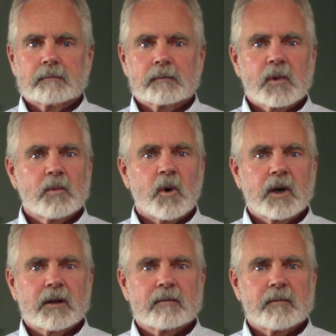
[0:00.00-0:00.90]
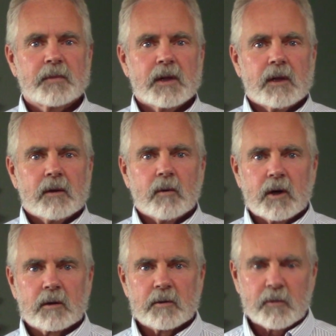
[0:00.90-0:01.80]
Good morning.
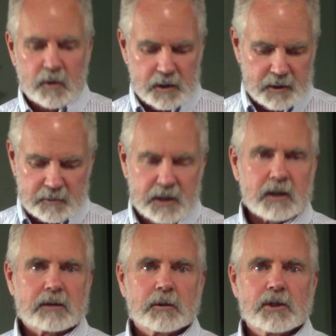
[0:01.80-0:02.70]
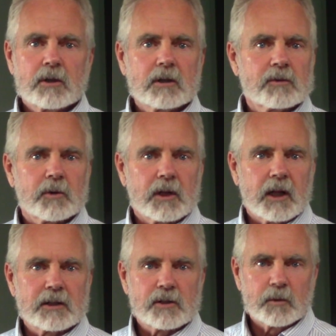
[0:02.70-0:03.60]
Welcome to Fort Laramie Country Church. We're
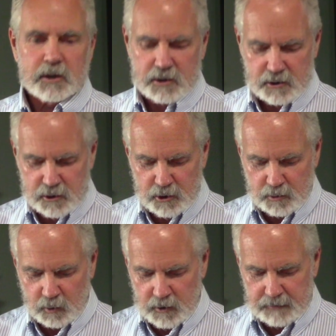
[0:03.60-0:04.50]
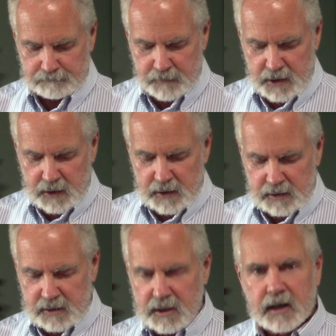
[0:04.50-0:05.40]
glad you're with us this morning.
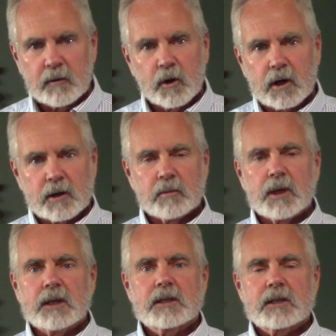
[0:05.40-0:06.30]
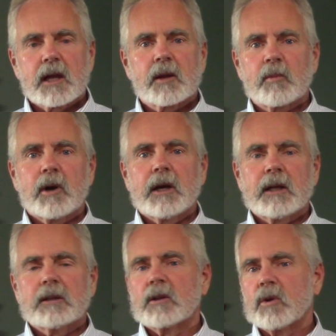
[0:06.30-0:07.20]
Today we're going to be
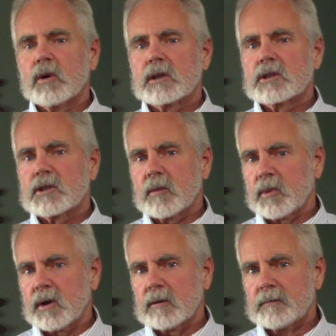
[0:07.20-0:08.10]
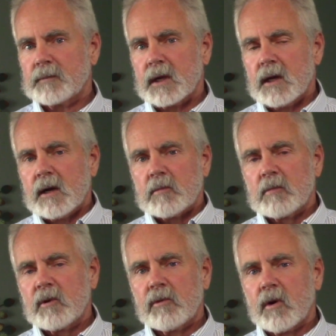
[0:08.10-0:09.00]
celebrating the Lord's Supper. But
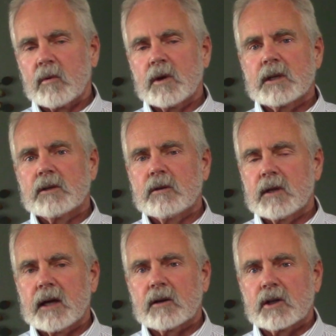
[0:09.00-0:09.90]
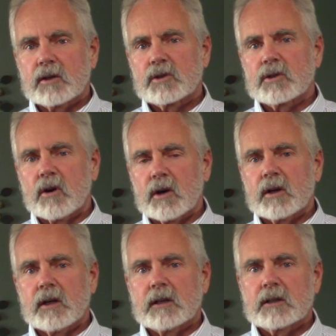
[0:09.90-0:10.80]
before we do that or get
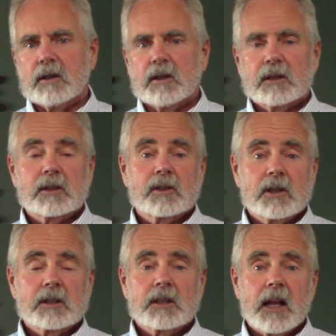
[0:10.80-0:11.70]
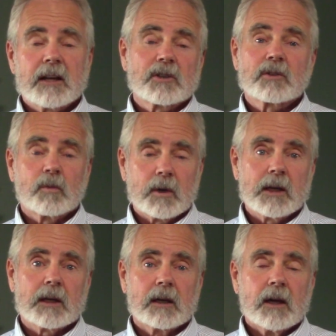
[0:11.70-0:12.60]
started into this last
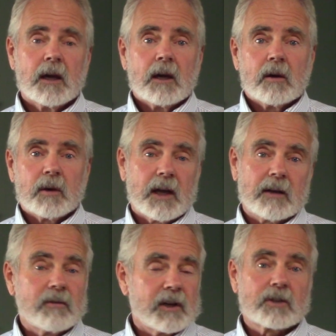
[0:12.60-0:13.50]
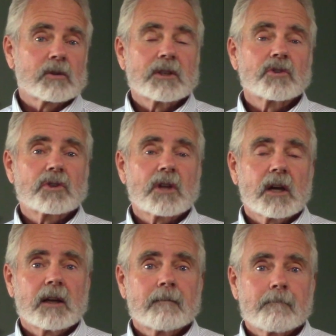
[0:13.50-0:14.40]
week we had Veterans
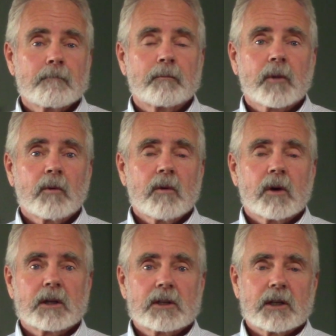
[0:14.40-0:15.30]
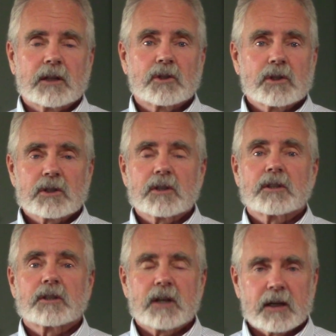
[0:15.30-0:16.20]
Day. And we want to take just a
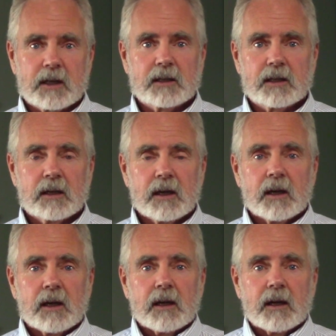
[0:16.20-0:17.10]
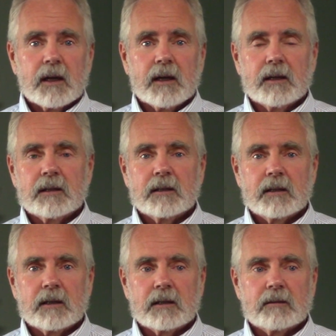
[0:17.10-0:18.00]
second and
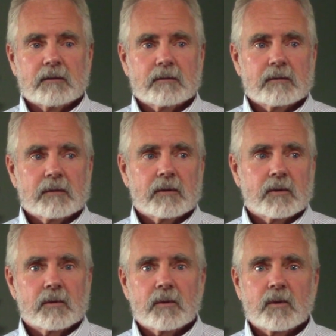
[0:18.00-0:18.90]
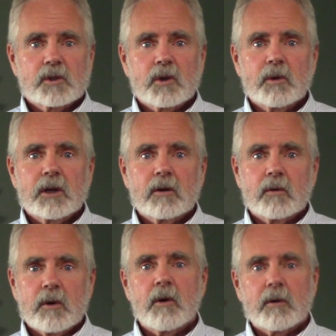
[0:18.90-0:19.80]
we
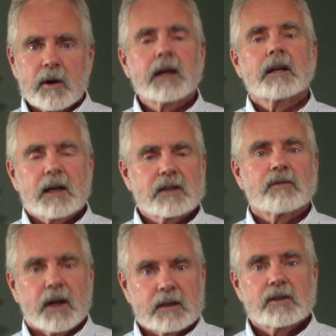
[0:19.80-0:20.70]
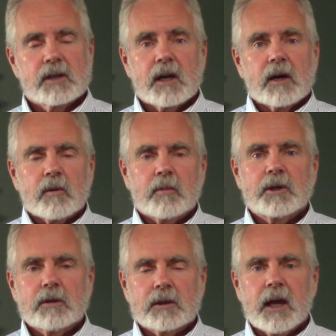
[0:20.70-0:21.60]
want to recognize vets. We'll be
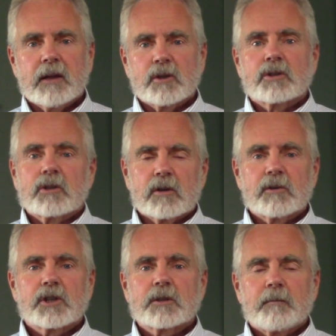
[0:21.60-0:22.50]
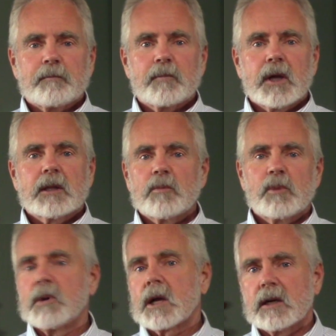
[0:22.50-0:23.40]
doing that in the service mainly
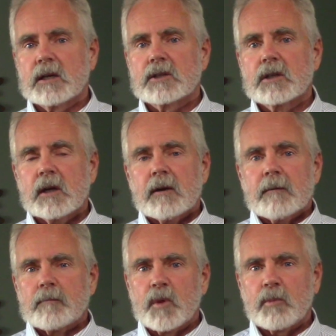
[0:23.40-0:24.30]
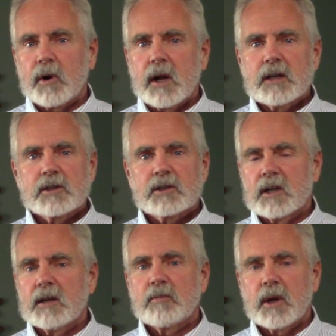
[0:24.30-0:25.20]
because the price
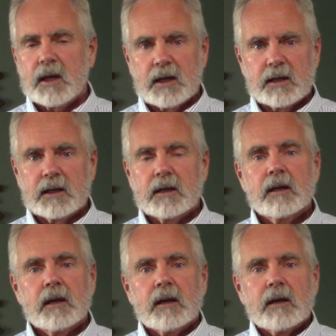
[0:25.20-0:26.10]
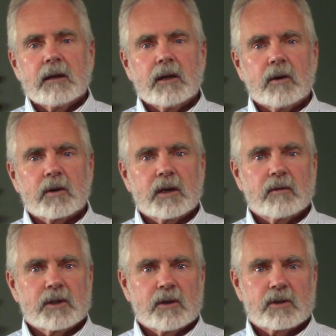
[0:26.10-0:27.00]
they paid, you know,
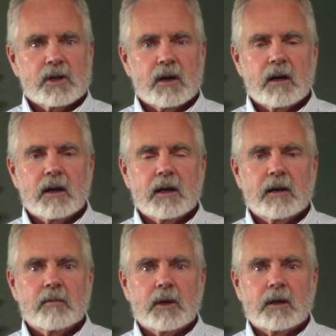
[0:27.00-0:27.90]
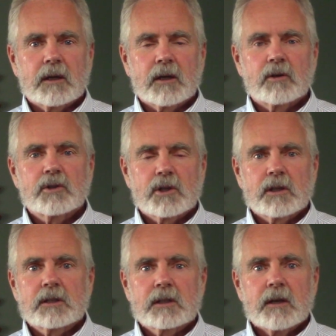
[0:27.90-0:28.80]
giving their time and
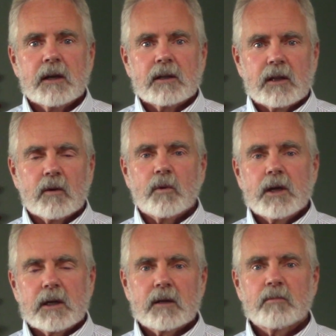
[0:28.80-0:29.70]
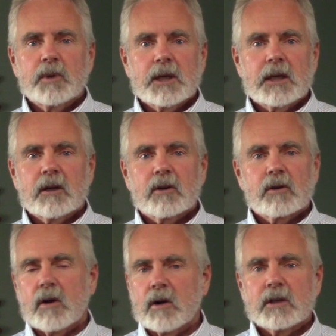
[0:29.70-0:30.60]
energies, that we can be
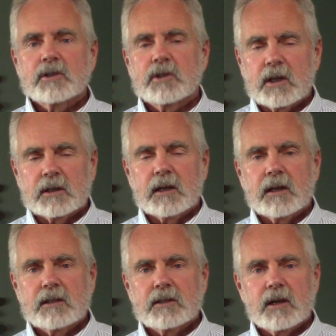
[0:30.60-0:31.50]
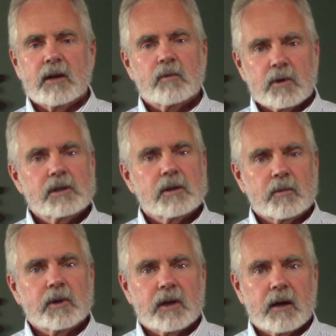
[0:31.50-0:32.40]
here on Sundays and
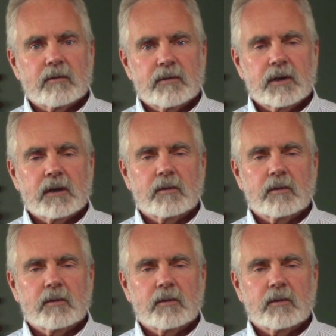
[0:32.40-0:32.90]
worship without fear.